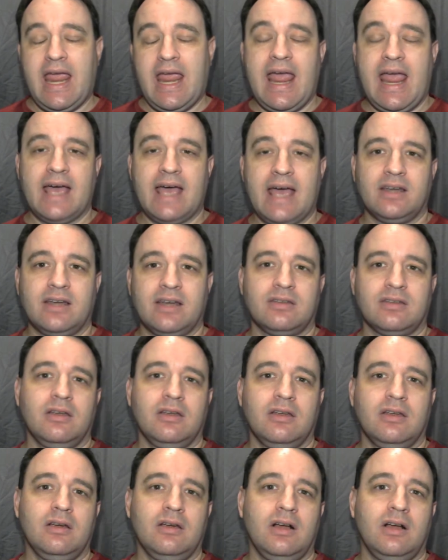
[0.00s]
and
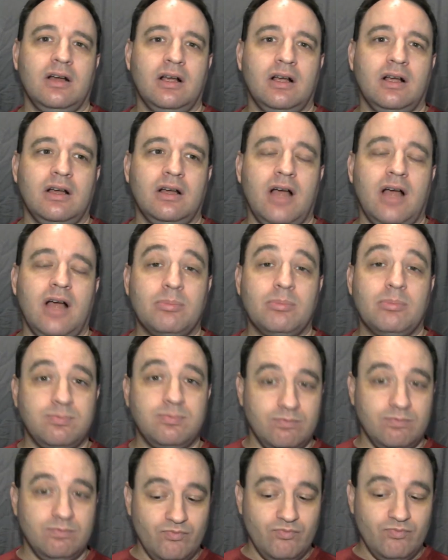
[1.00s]

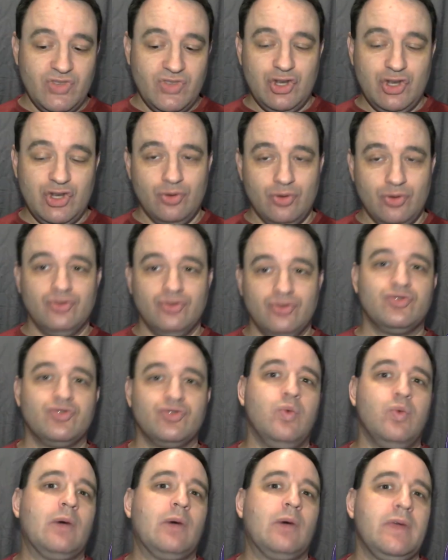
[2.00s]
use
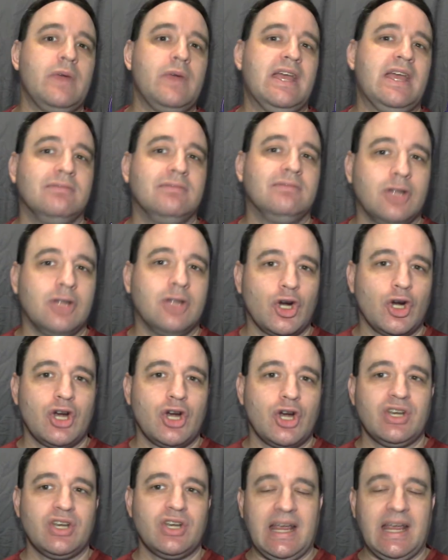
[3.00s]
what we have
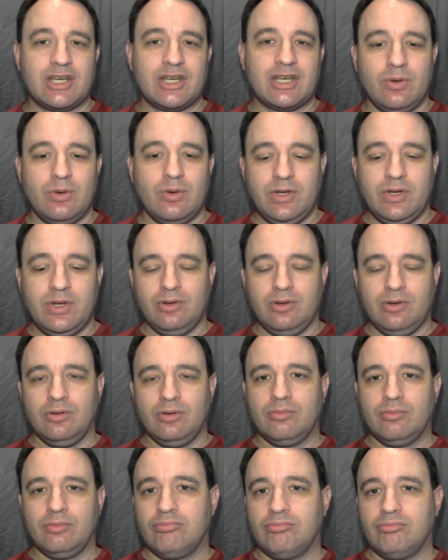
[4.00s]
learned and show
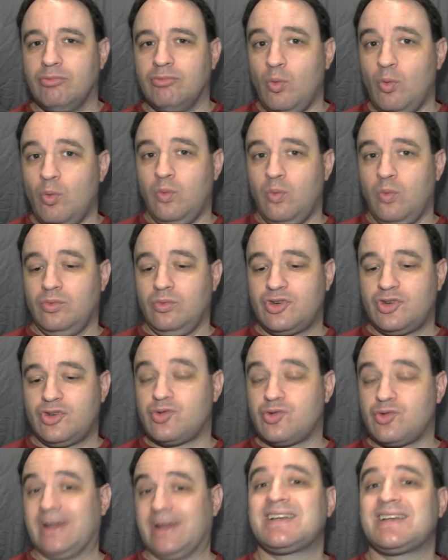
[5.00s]
you
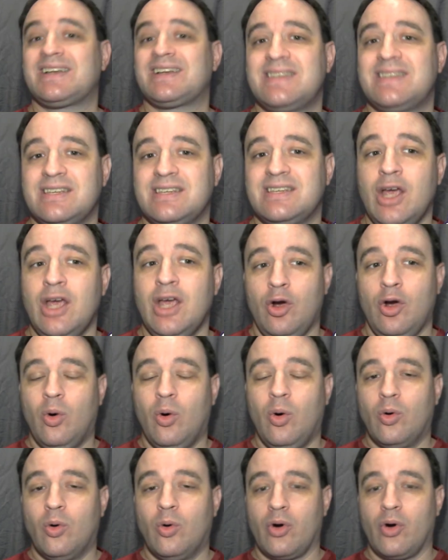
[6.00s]
tricks
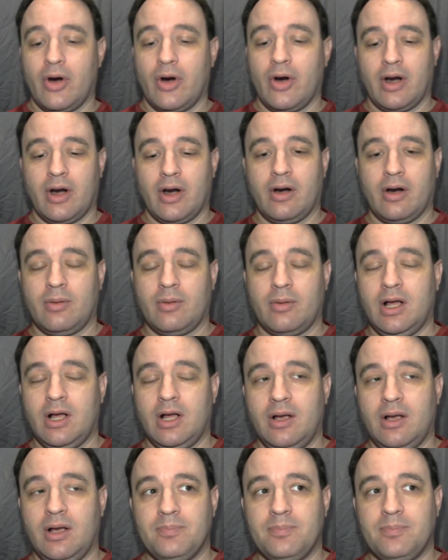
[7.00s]
or
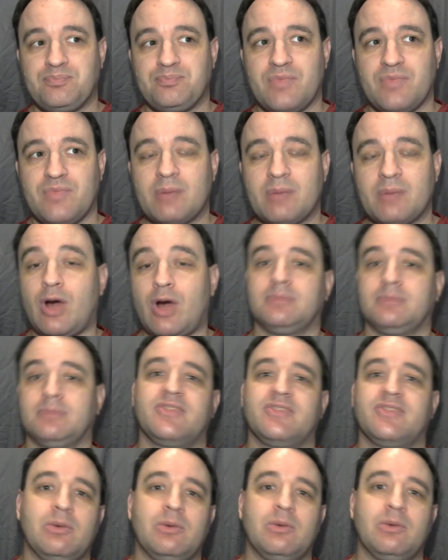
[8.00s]

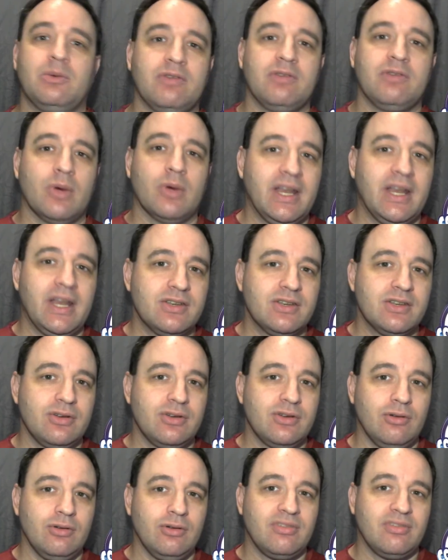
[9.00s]
problems that we've run
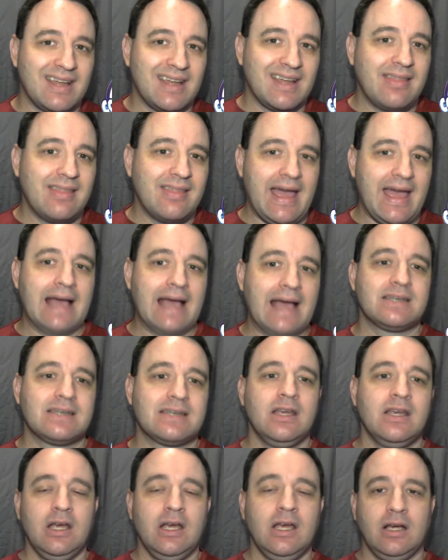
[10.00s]
into, things like that,